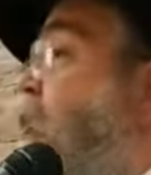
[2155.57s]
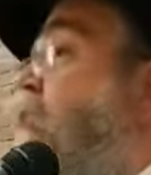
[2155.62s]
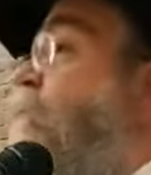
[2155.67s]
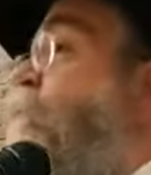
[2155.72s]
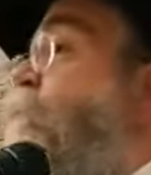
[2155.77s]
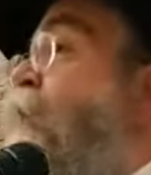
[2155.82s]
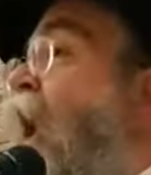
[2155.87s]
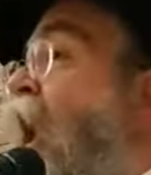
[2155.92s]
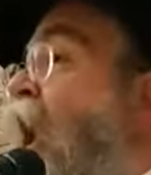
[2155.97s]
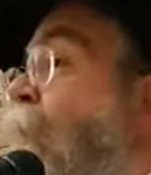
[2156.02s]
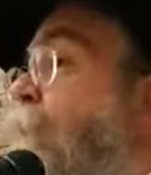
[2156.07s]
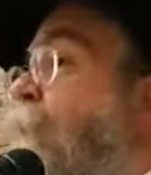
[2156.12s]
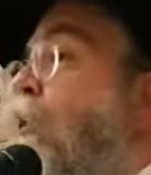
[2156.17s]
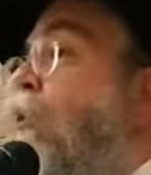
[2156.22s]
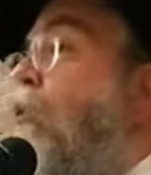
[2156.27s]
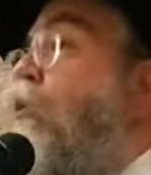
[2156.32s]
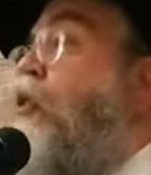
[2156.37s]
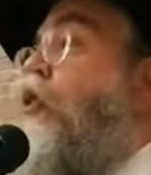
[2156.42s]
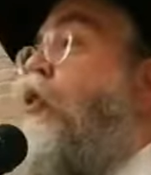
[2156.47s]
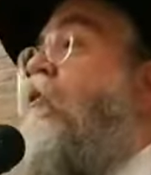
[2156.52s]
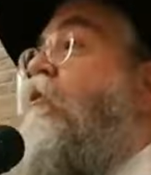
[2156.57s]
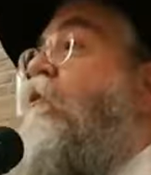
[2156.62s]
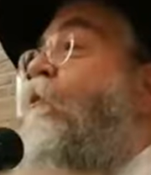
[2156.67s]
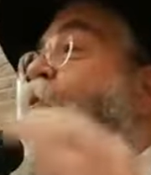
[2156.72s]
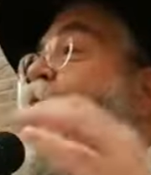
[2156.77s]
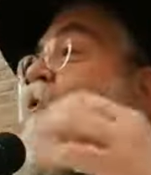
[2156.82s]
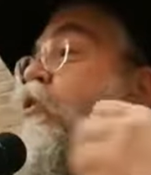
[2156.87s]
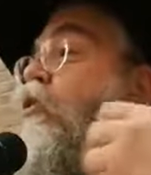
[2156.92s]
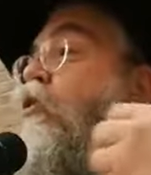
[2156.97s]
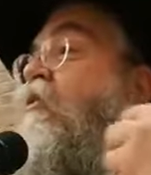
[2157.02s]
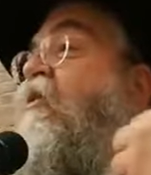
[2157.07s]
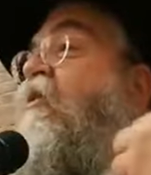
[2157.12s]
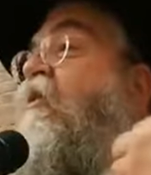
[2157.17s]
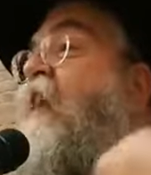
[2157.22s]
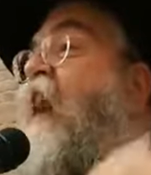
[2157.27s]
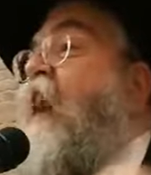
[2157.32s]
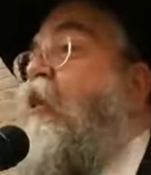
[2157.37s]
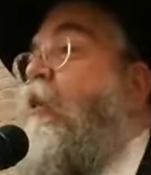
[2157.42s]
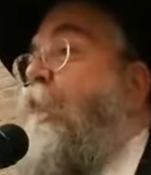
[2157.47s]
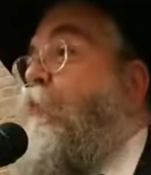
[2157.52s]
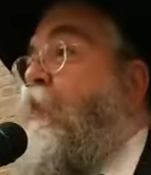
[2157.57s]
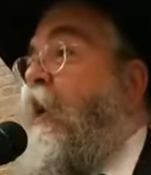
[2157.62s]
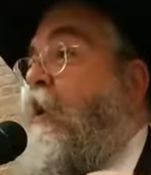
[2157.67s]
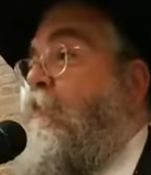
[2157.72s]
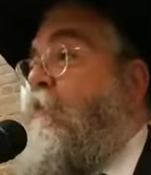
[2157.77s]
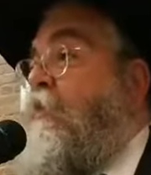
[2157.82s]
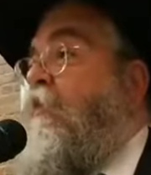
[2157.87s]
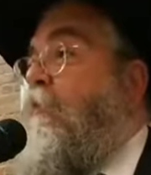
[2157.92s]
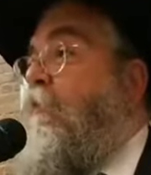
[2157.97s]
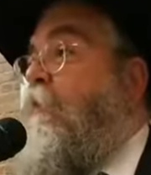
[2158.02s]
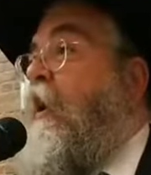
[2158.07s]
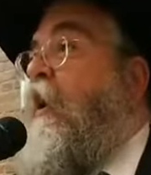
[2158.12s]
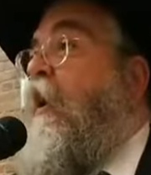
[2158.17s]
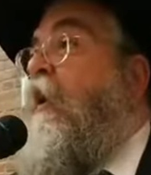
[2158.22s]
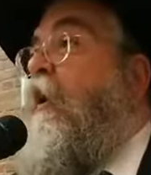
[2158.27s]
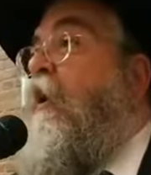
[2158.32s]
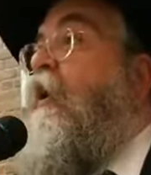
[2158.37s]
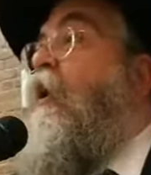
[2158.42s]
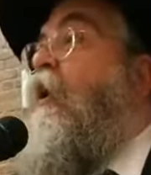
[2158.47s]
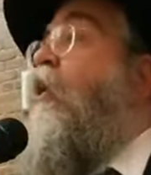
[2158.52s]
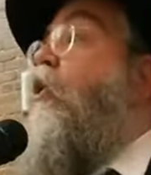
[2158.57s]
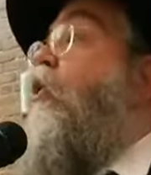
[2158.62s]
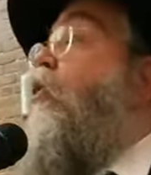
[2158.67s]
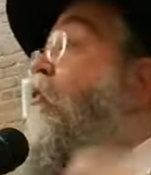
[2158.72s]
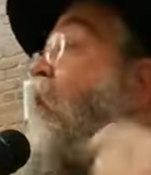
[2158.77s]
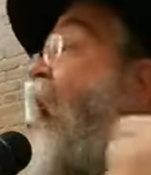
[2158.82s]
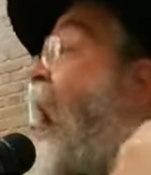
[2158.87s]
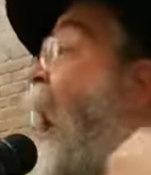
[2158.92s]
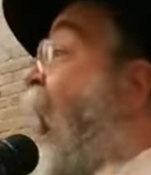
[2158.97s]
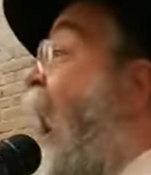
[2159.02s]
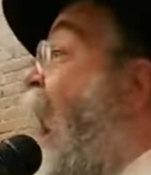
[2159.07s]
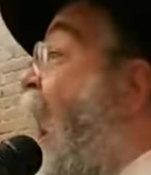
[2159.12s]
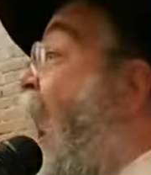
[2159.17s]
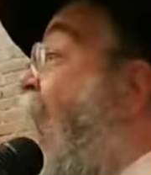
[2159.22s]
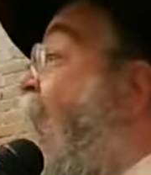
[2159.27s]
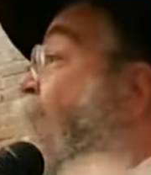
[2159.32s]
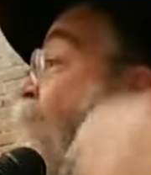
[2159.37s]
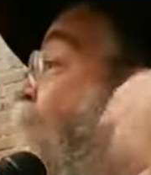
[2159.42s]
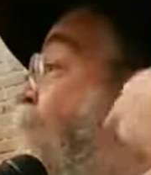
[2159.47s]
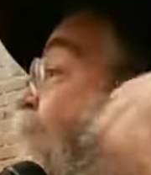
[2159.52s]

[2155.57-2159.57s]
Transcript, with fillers: Jewish people should, should celebrate with me because